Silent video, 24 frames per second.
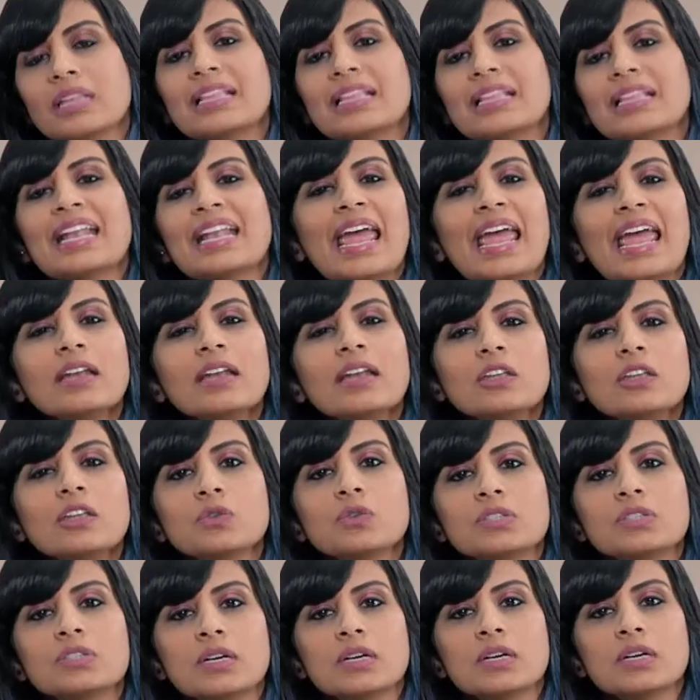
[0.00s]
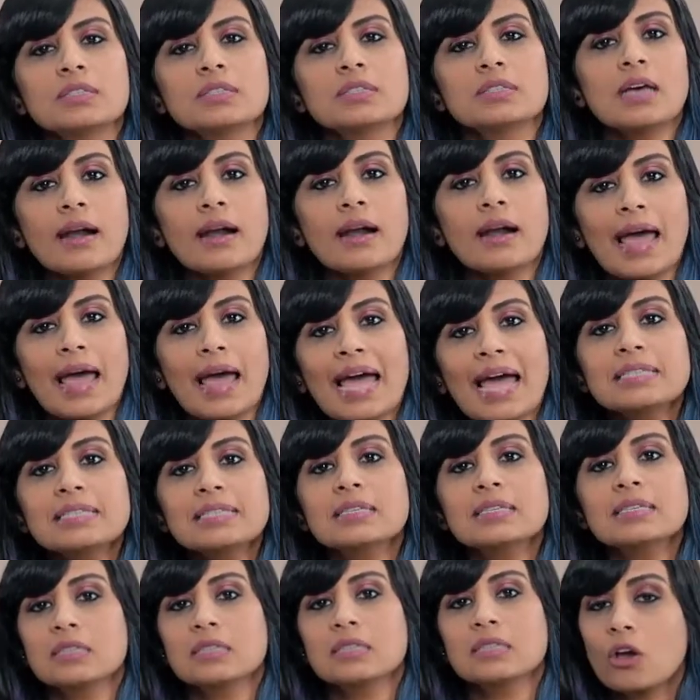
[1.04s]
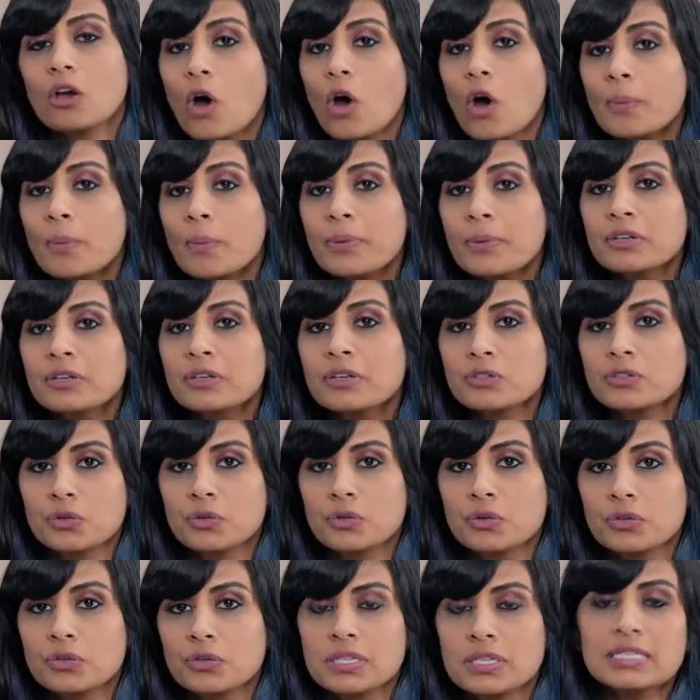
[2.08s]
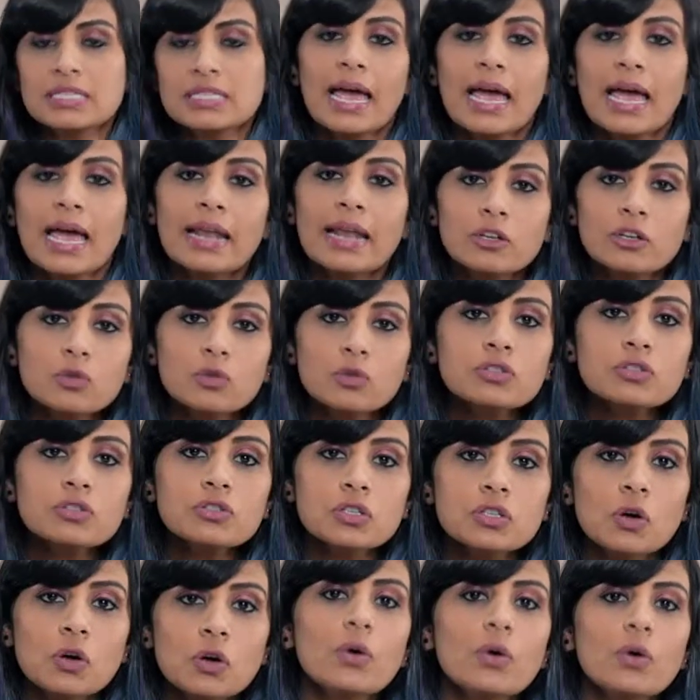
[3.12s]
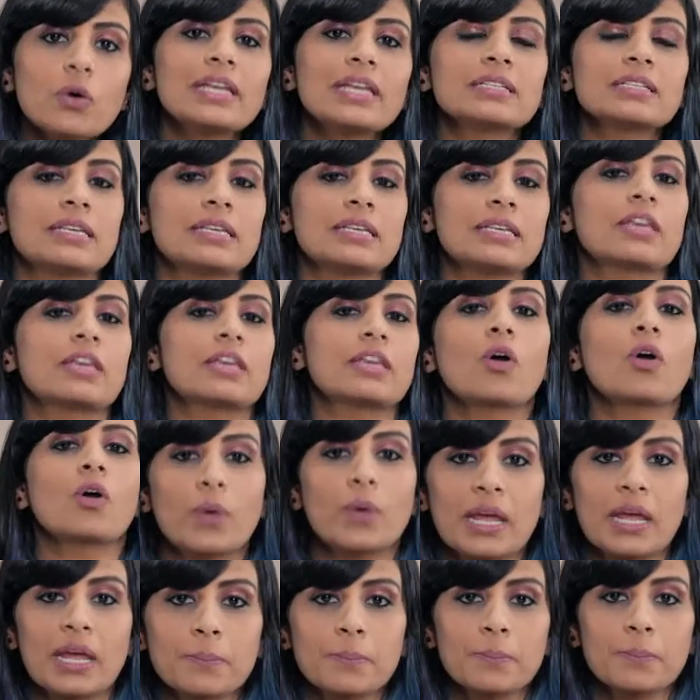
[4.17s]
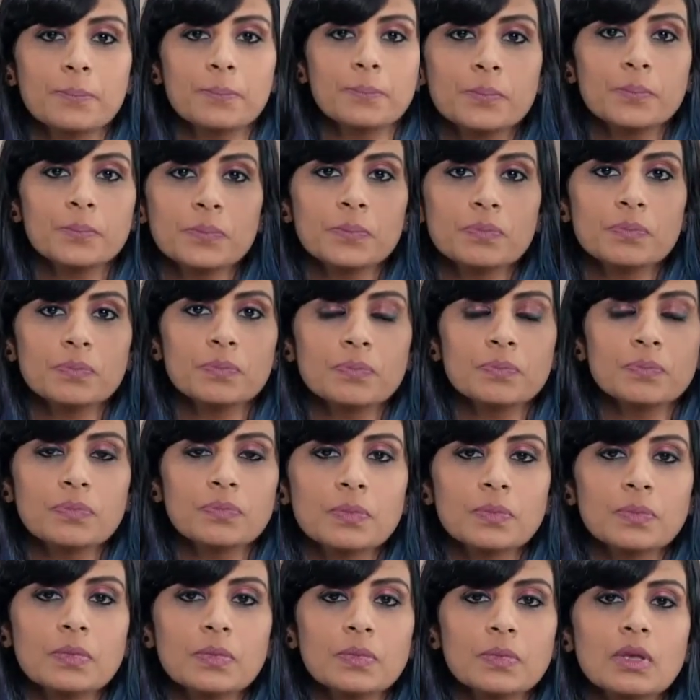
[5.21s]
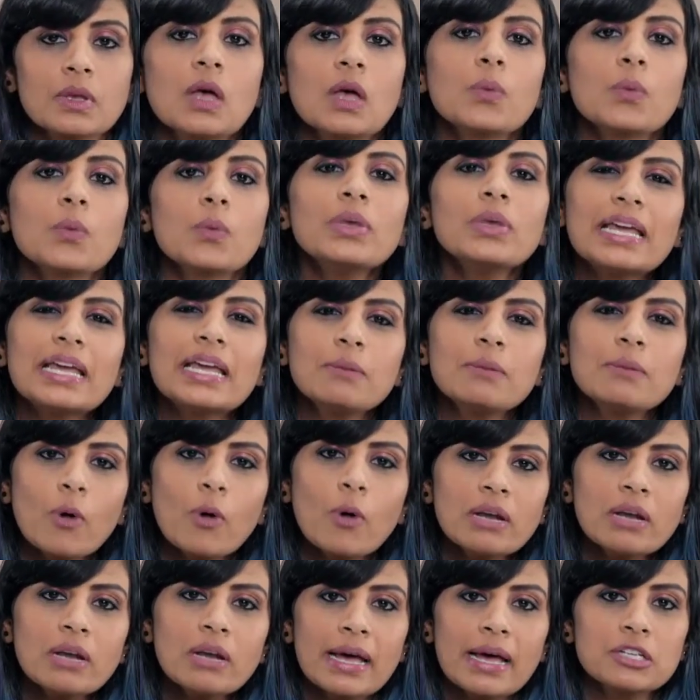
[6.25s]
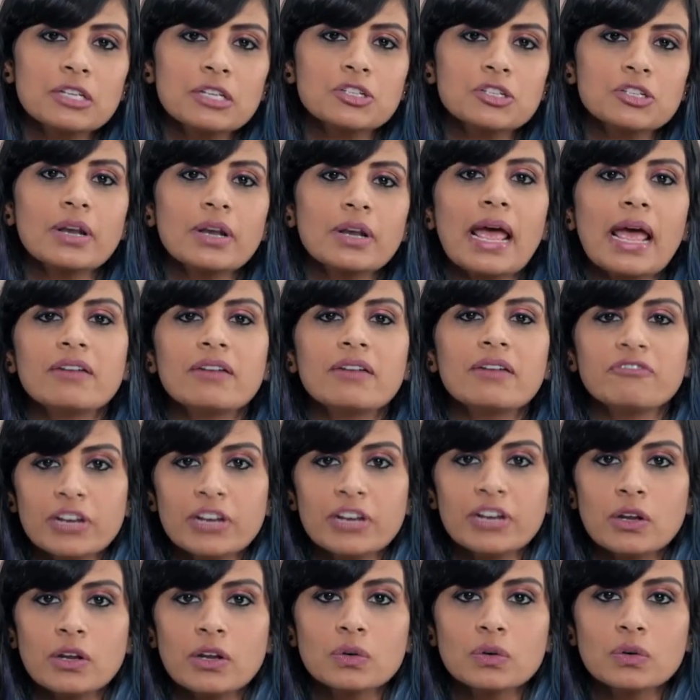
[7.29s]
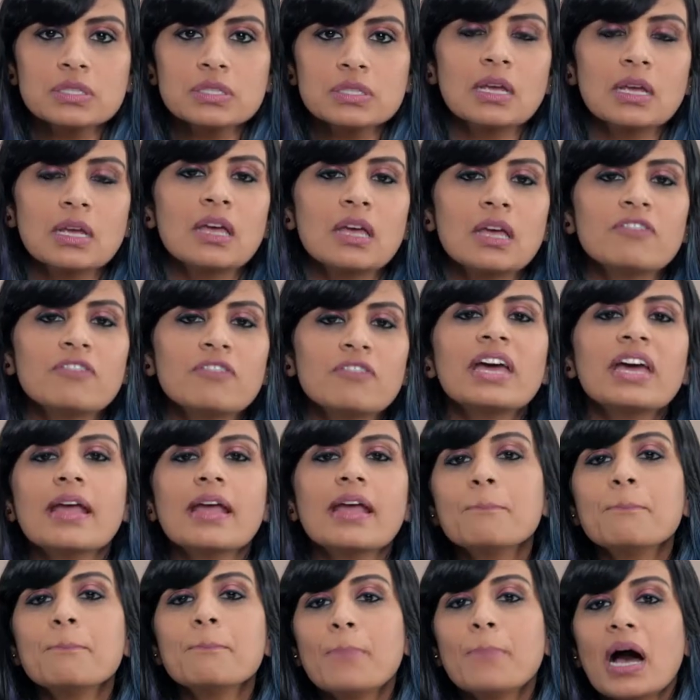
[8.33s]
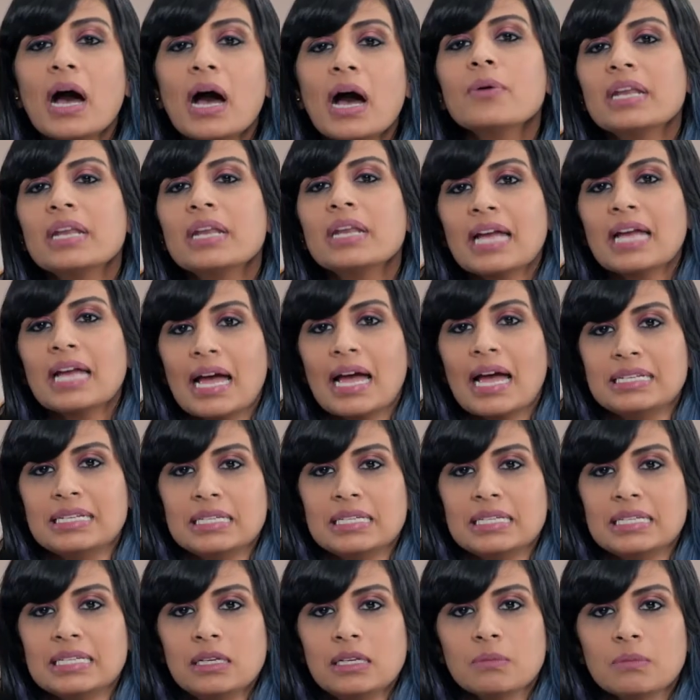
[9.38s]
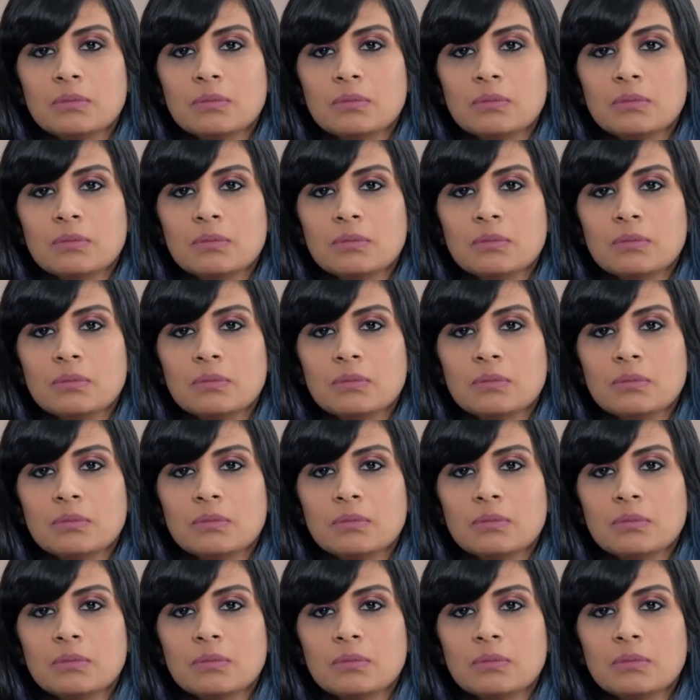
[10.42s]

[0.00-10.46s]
that end users are accessing corporate resources and do so in a secure way. With Endpoint Manager and Windows, we are empowering IT